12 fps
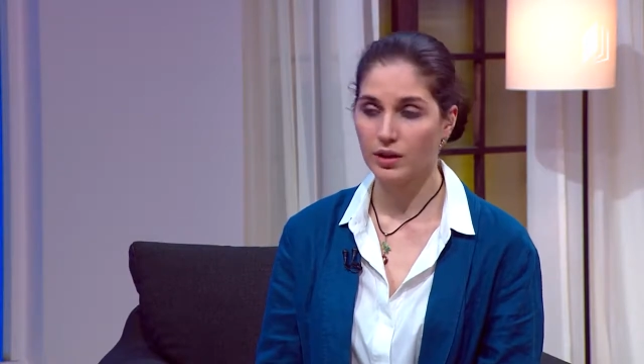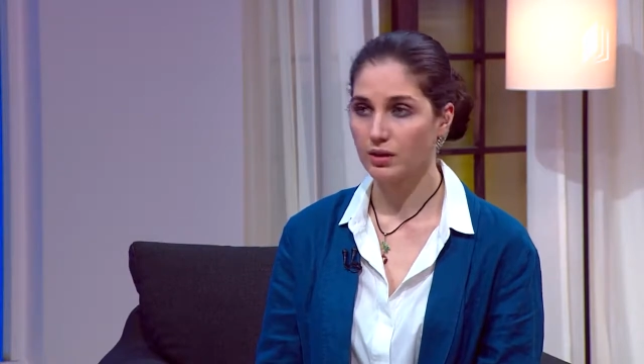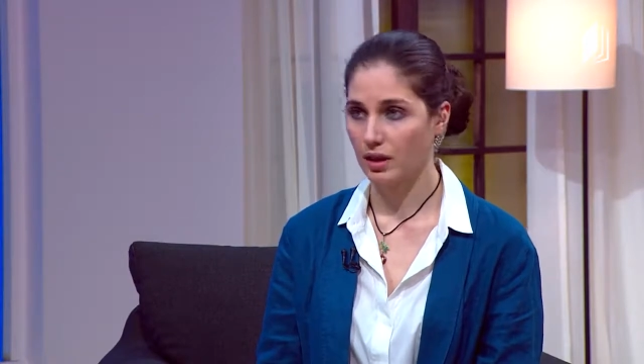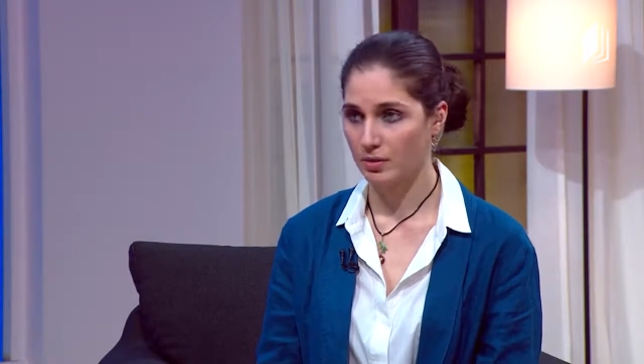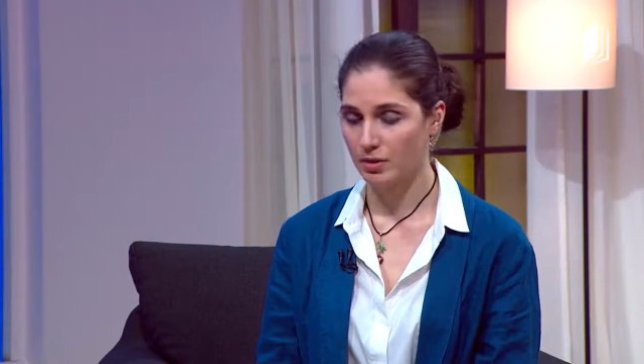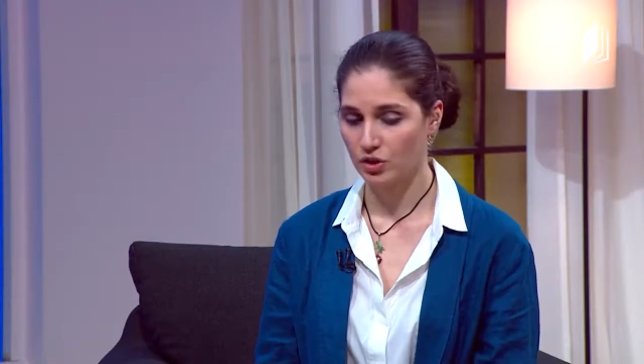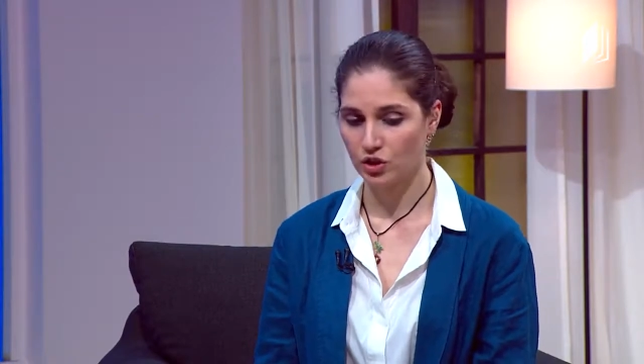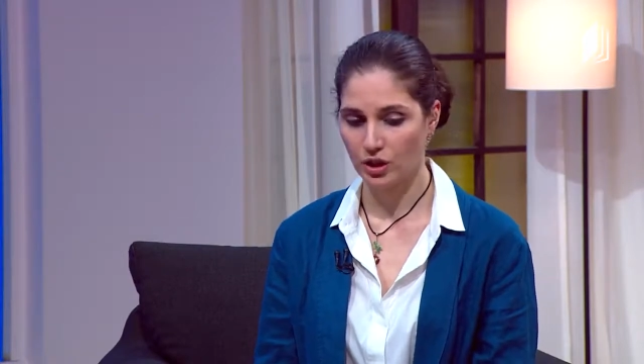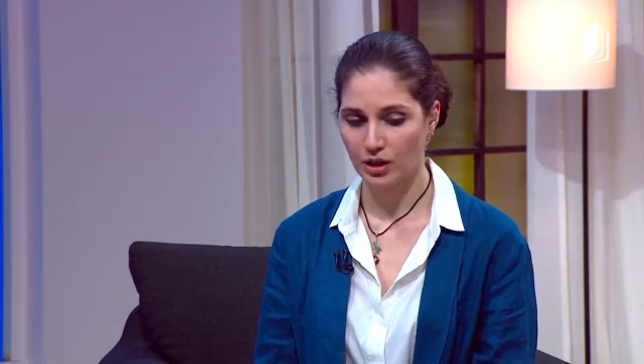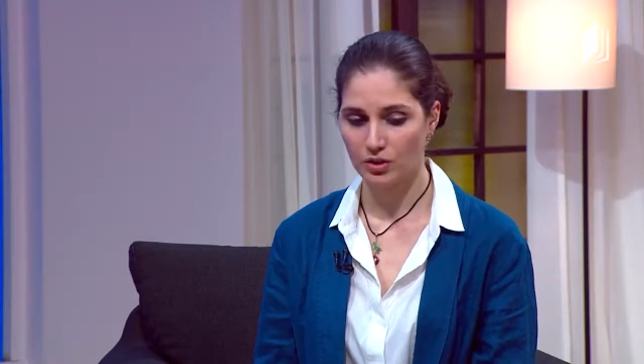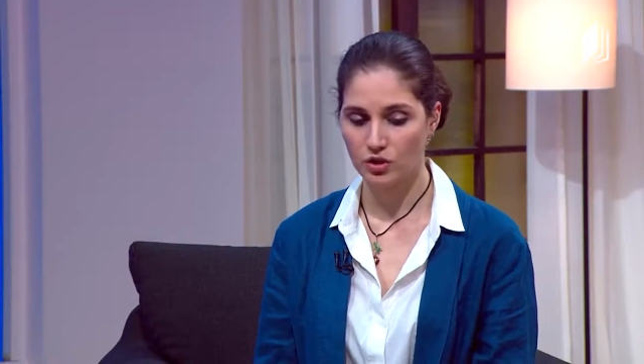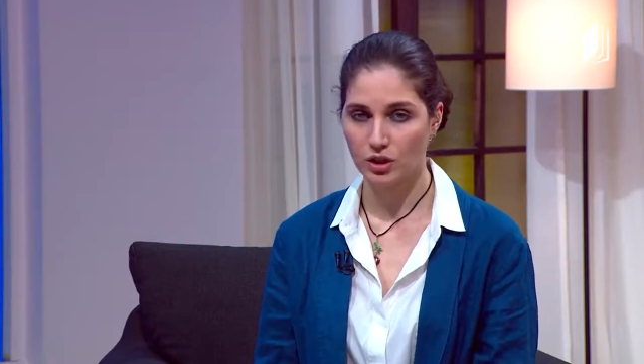climate
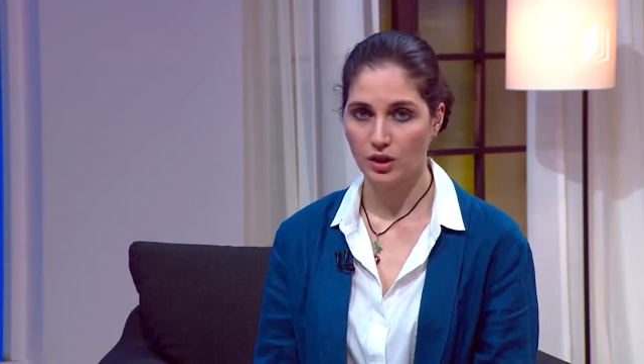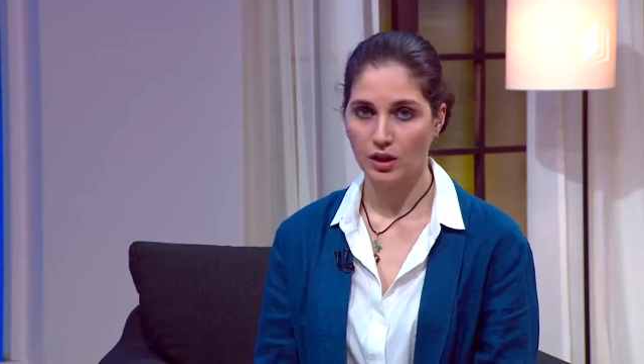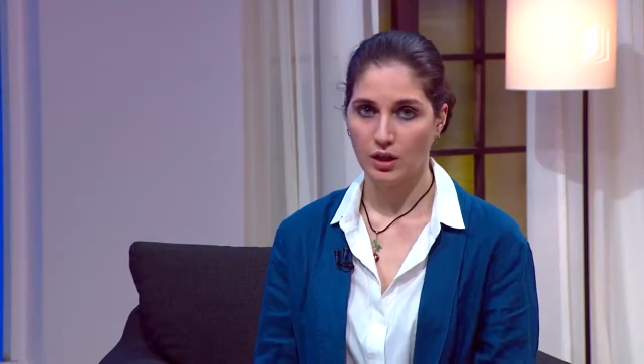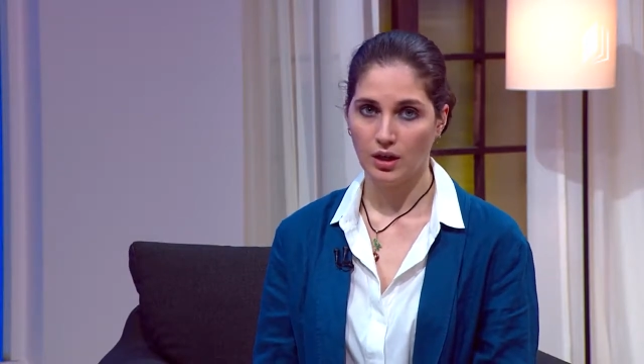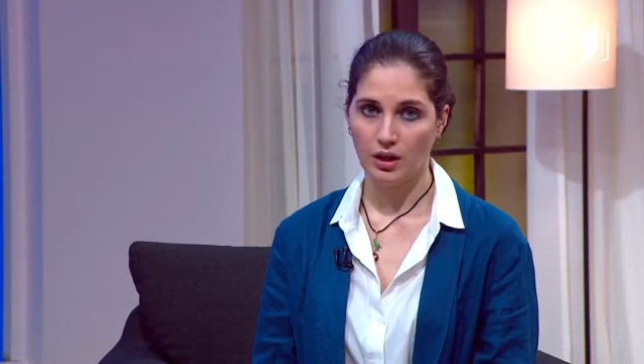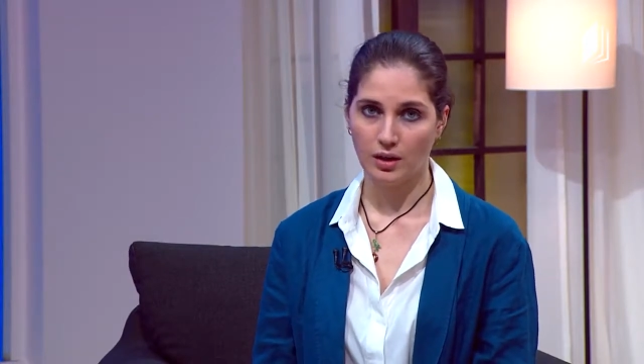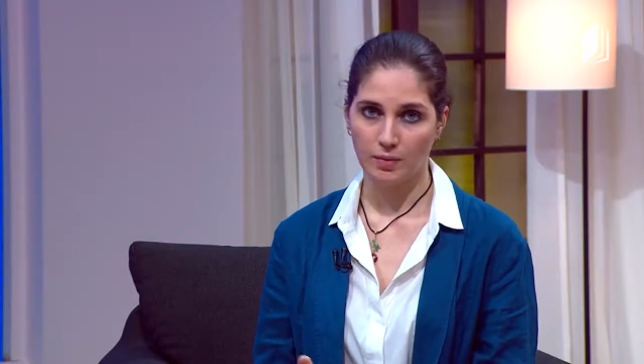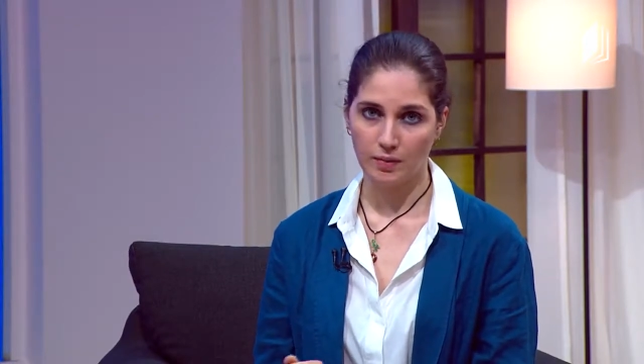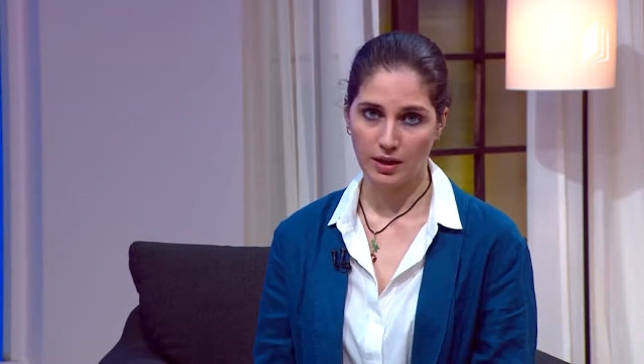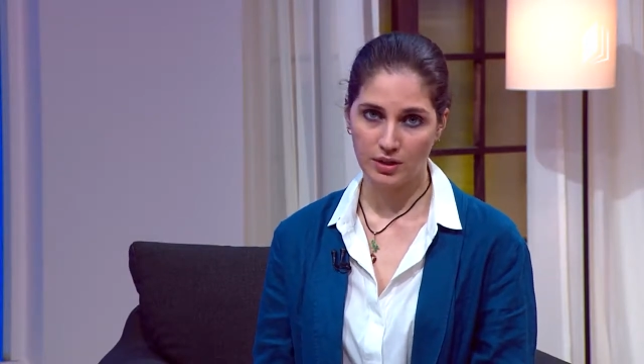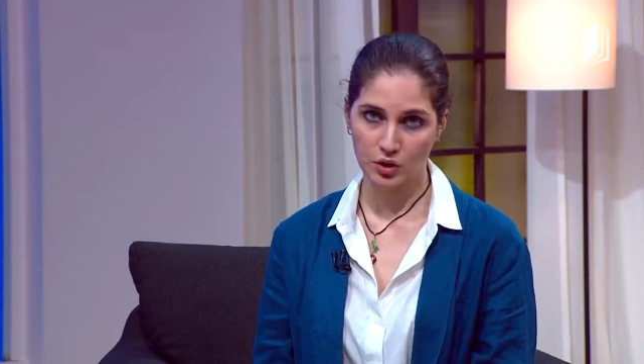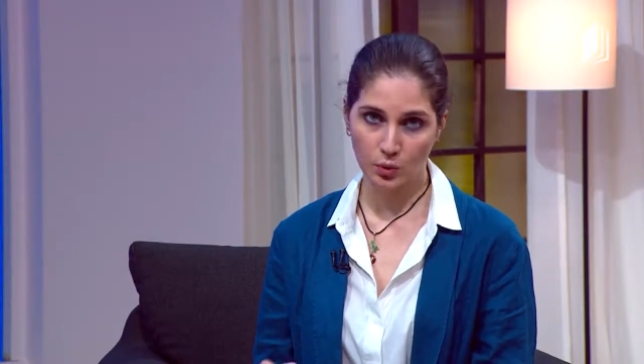change.
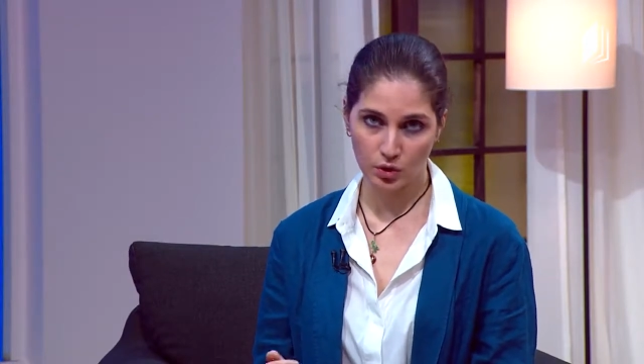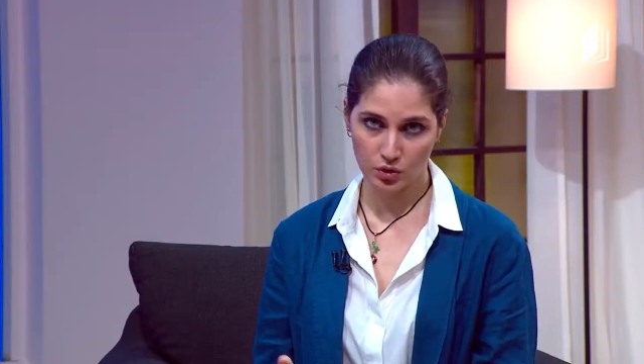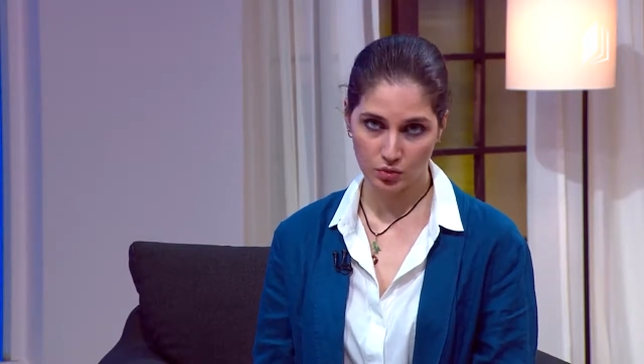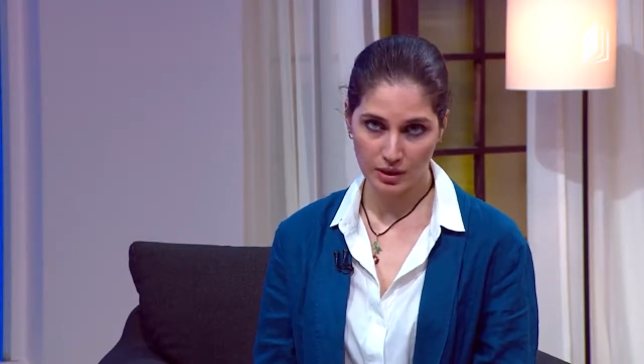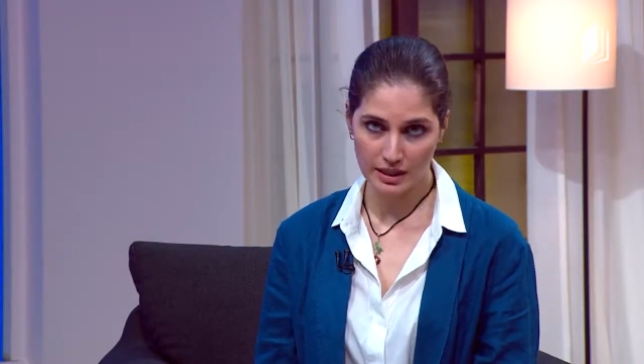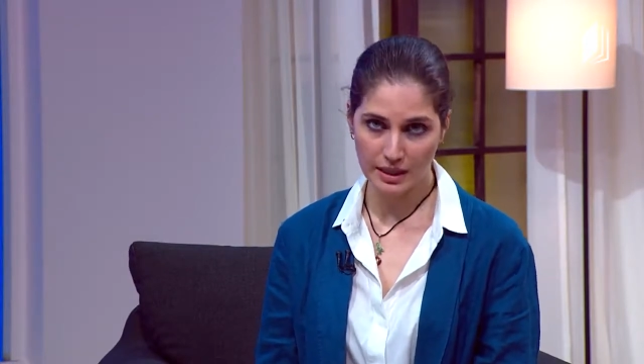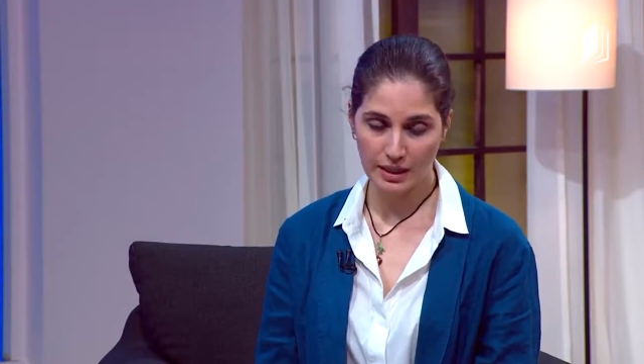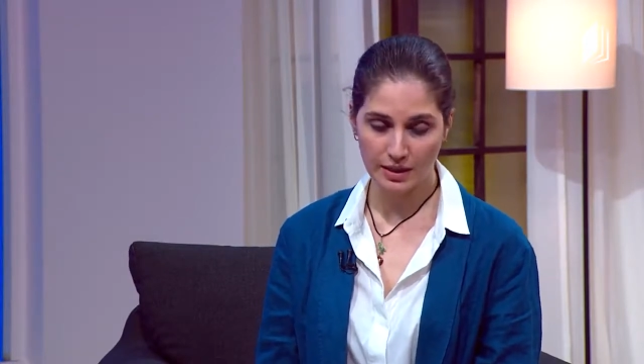As it was written in